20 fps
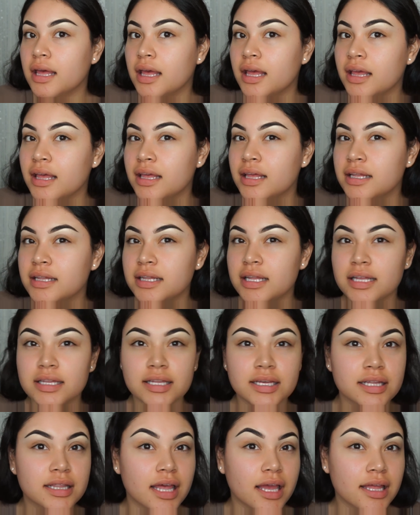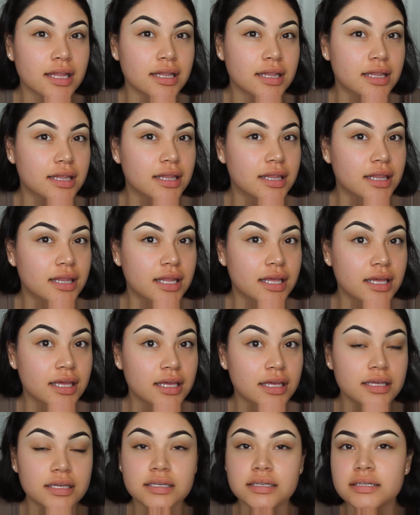and they look like
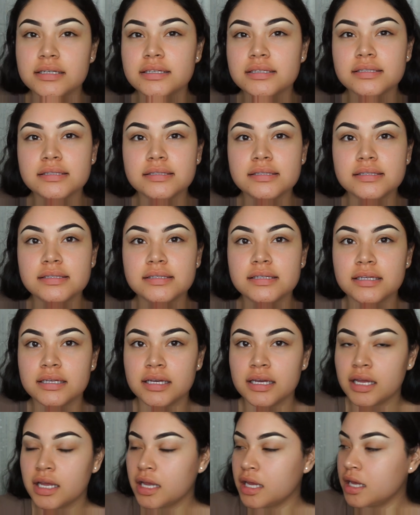this.